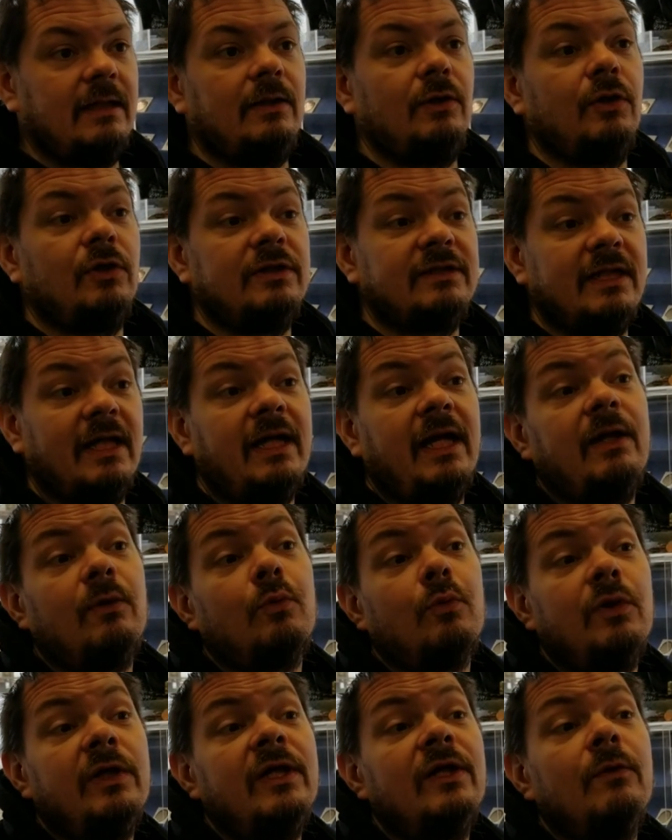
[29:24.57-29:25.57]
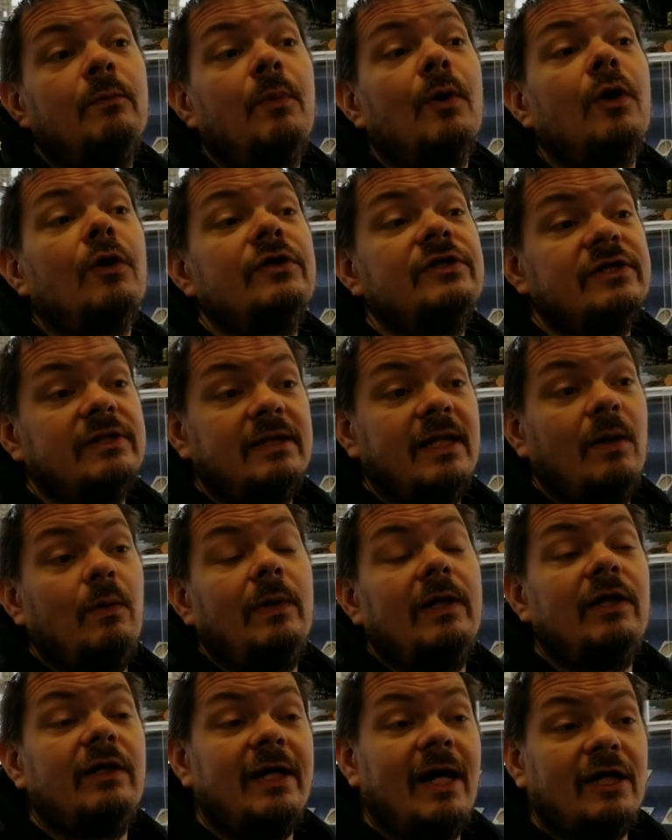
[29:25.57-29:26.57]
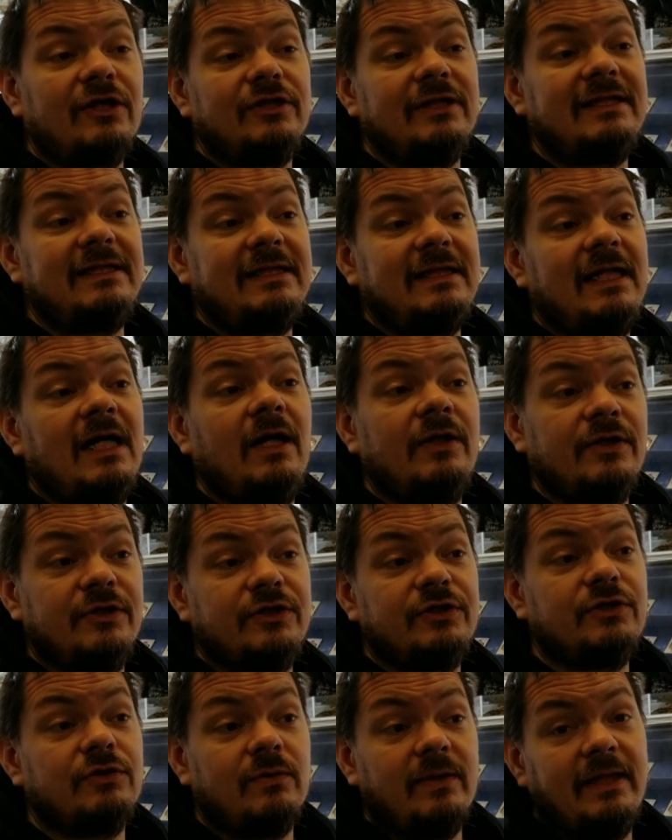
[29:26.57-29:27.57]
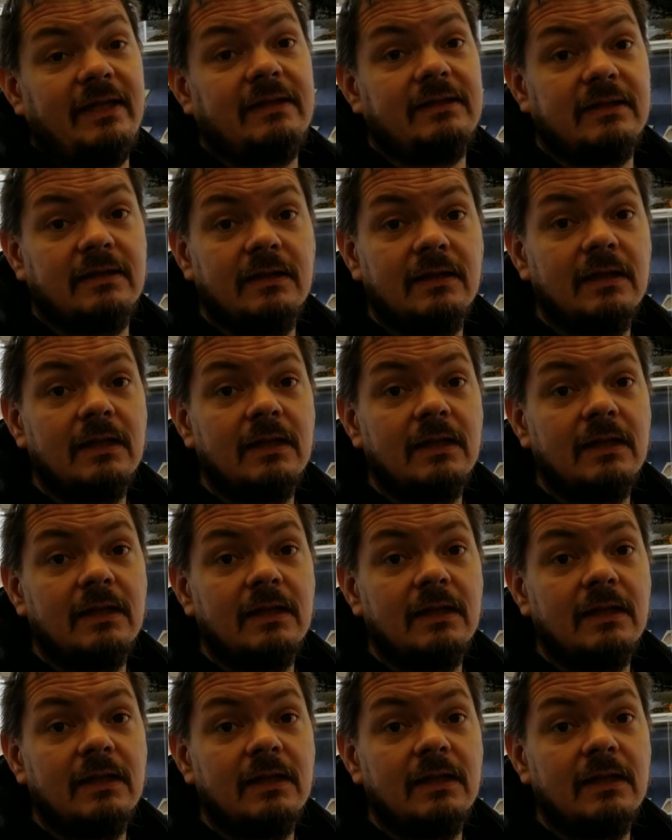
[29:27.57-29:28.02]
looks like a real person that we could actually see on the street.